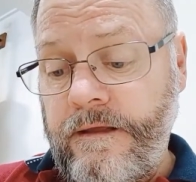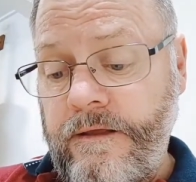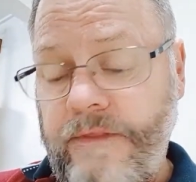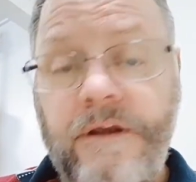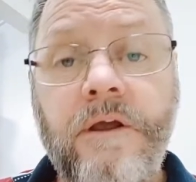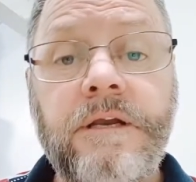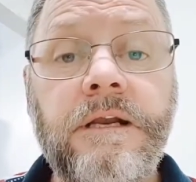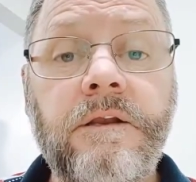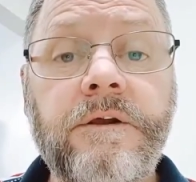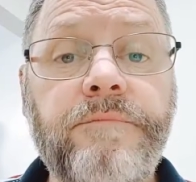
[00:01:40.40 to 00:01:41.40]
They don't need a
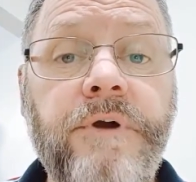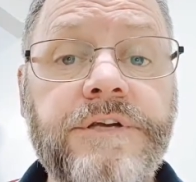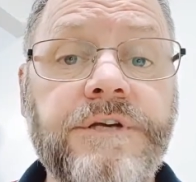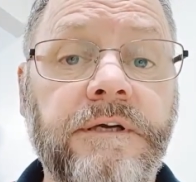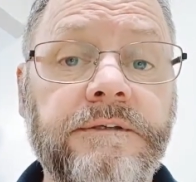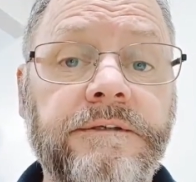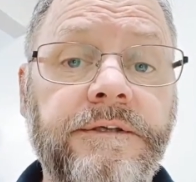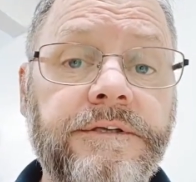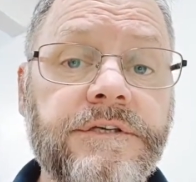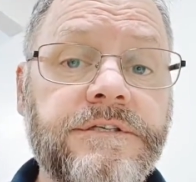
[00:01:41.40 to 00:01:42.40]
lot of pressure.
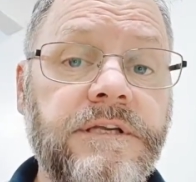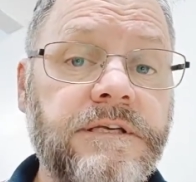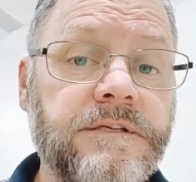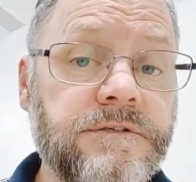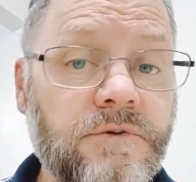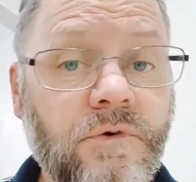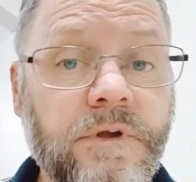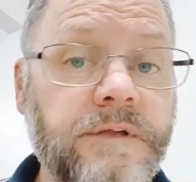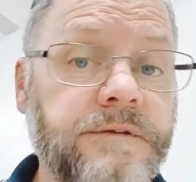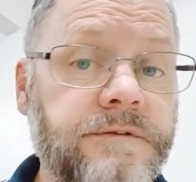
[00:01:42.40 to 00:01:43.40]
You just need to
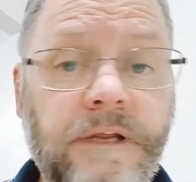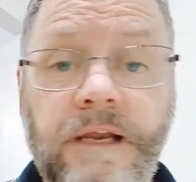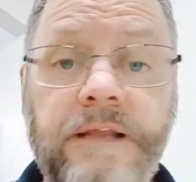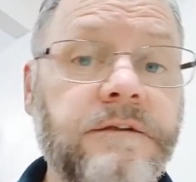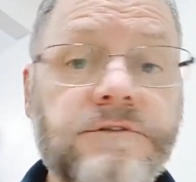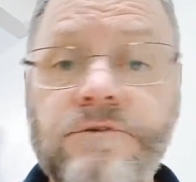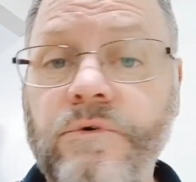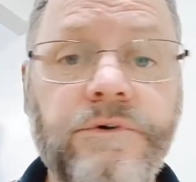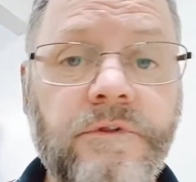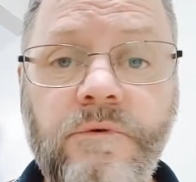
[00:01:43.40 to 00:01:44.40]
let the saw
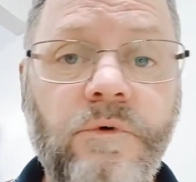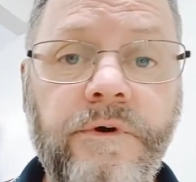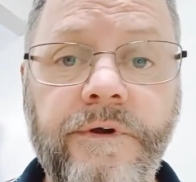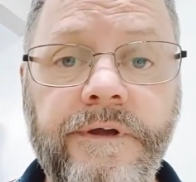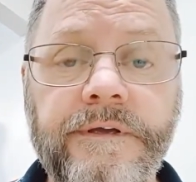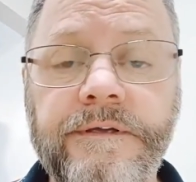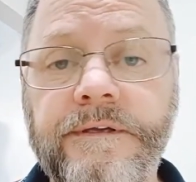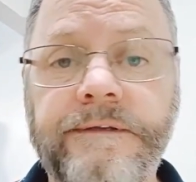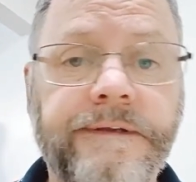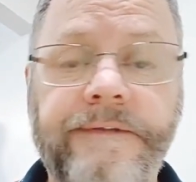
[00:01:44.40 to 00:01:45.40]
do the work.
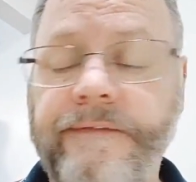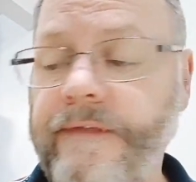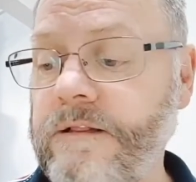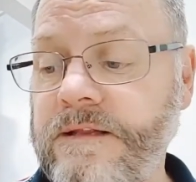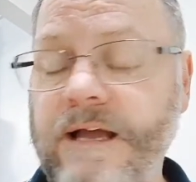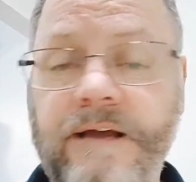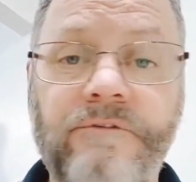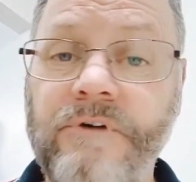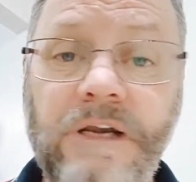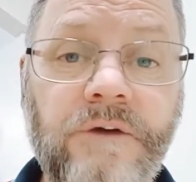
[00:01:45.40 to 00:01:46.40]
They'll cut
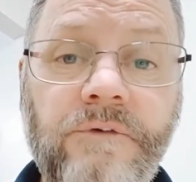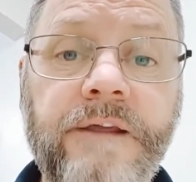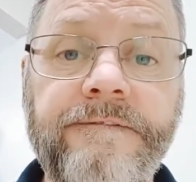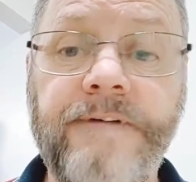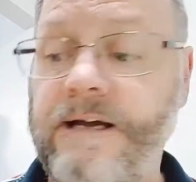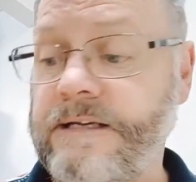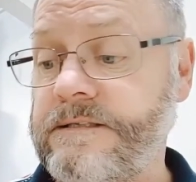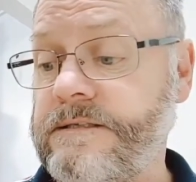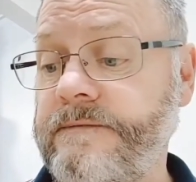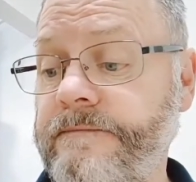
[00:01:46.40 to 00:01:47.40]
really, really
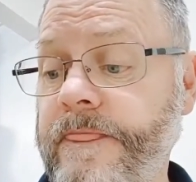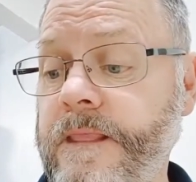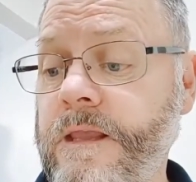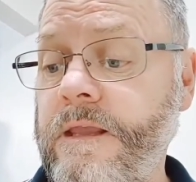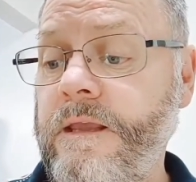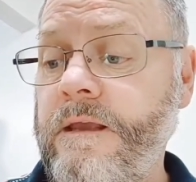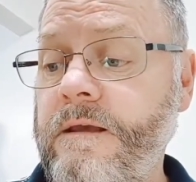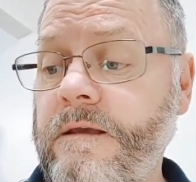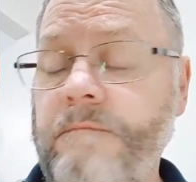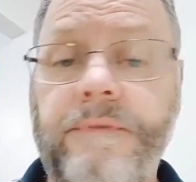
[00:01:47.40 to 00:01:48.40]
fast.
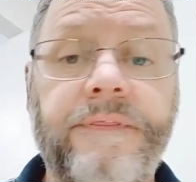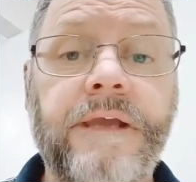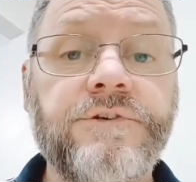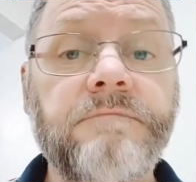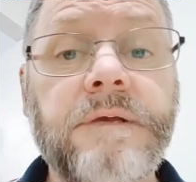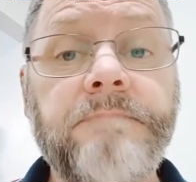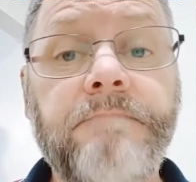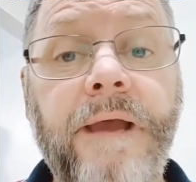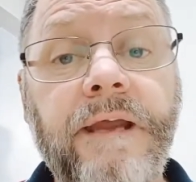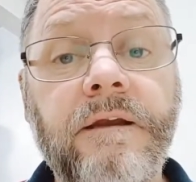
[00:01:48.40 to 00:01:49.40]
But they shouldn't be
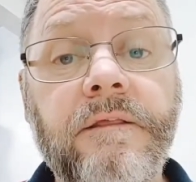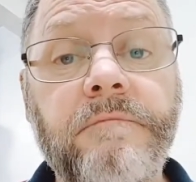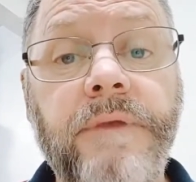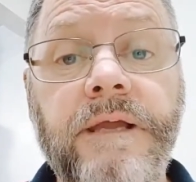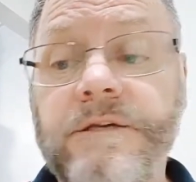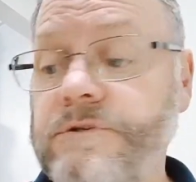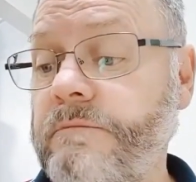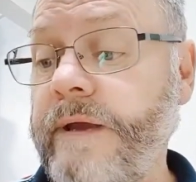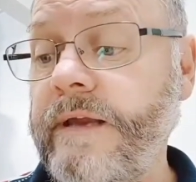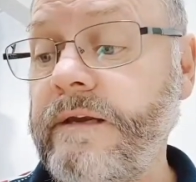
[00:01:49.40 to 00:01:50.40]
banged into the bench or
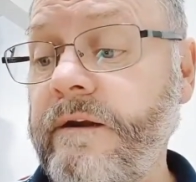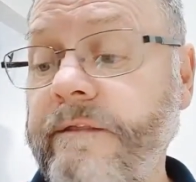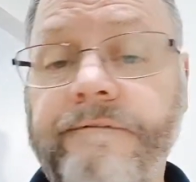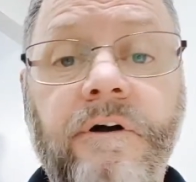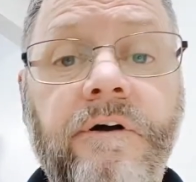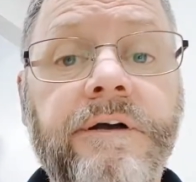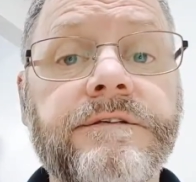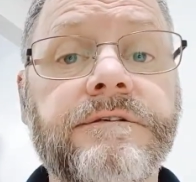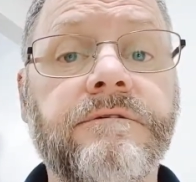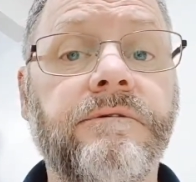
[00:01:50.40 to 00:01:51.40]
banged into the
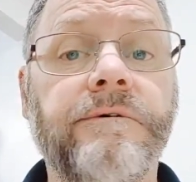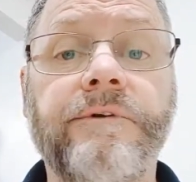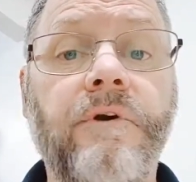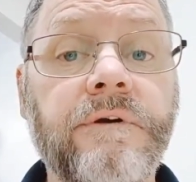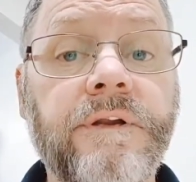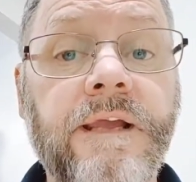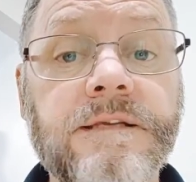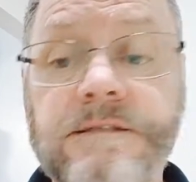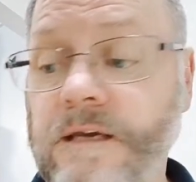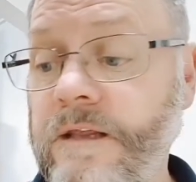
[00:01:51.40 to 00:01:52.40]
vise or knocked
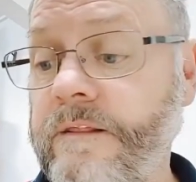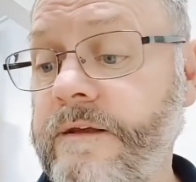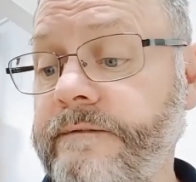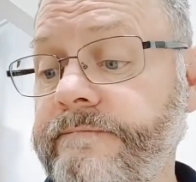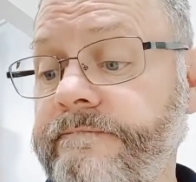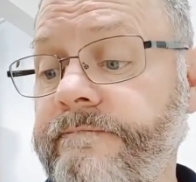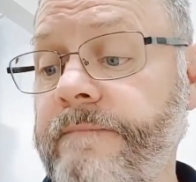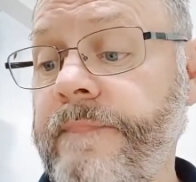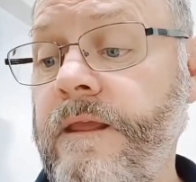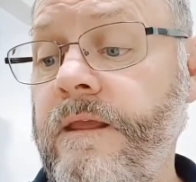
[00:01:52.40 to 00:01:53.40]
against anything,
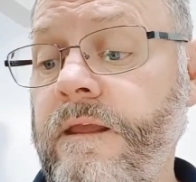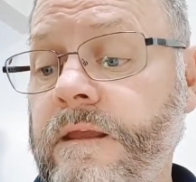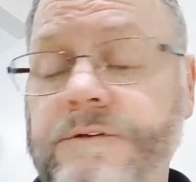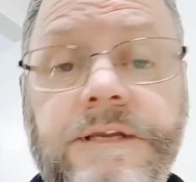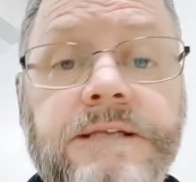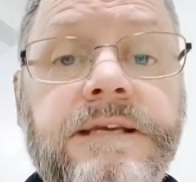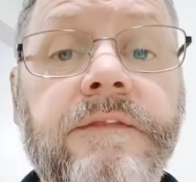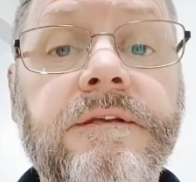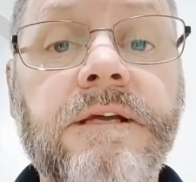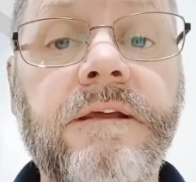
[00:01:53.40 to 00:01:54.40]
because that's how
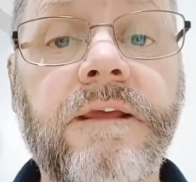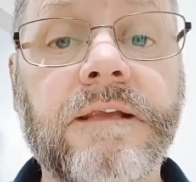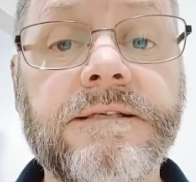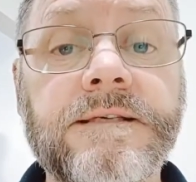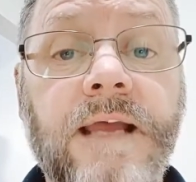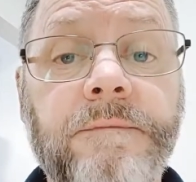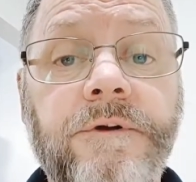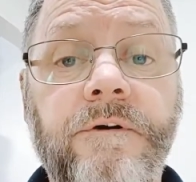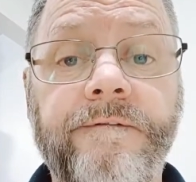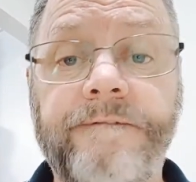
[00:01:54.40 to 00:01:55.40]
the teeth get snapped
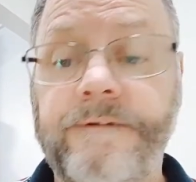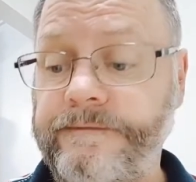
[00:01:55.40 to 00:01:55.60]
off.